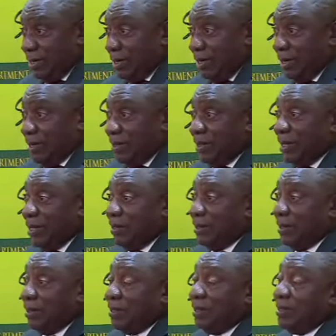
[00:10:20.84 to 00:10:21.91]

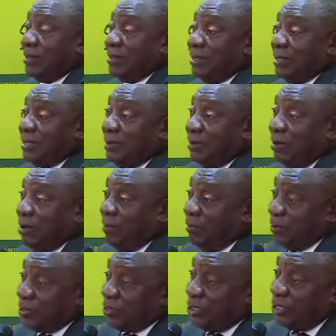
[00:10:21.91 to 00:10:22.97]
The
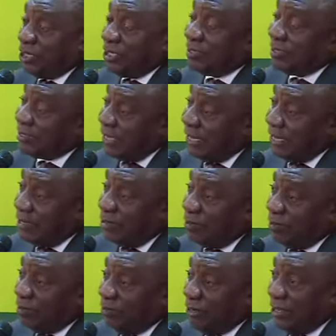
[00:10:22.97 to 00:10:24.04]
opposition started
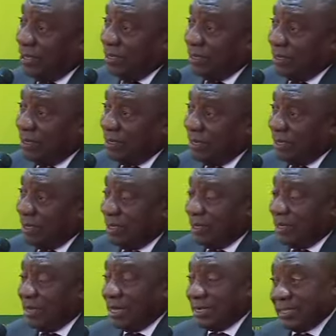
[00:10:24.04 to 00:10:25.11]
to feel
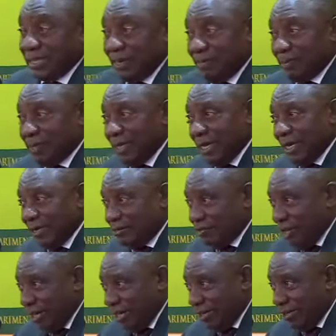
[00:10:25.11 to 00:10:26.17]
that something had
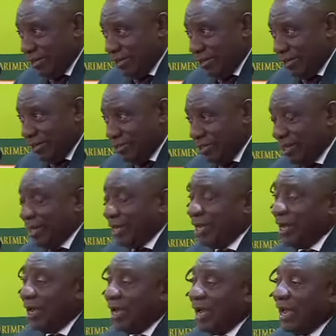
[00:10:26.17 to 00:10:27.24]
changed.
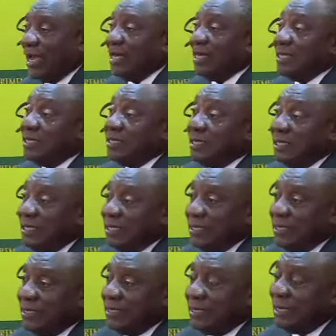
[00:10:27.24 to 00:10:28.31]
And
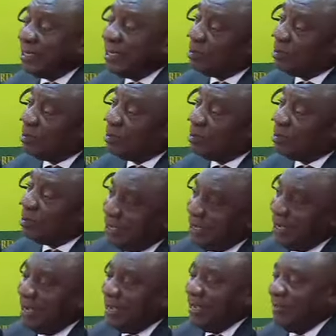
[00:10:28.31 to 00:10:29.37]
indeed, as we were
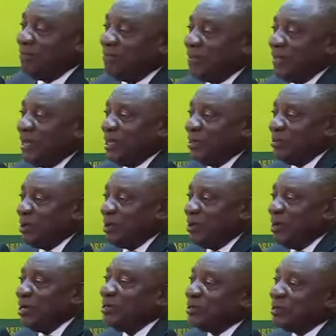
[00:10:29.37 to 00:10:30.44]
singing, as we were
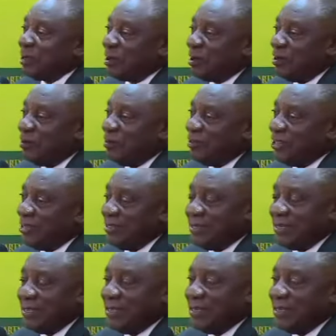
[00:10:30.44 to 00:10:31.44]
going to the conference,